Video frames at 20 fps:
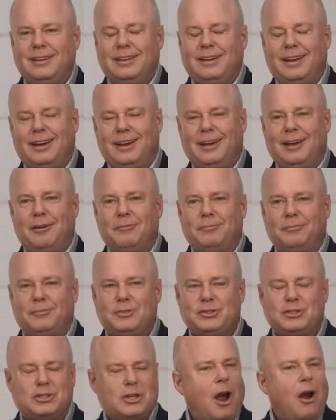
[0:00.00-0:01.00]
Um,
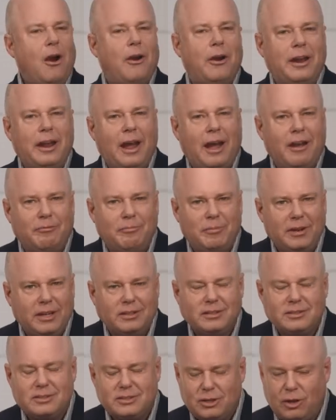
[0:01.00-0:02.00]
sorry I've
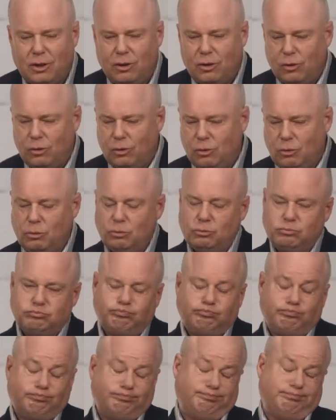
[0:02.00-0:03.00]
been so
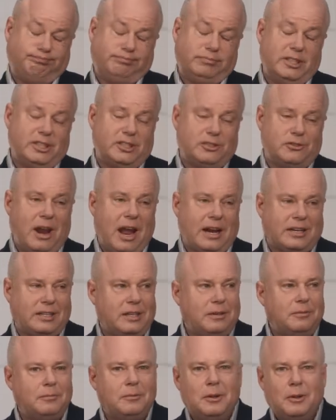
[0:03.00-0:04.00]
distracted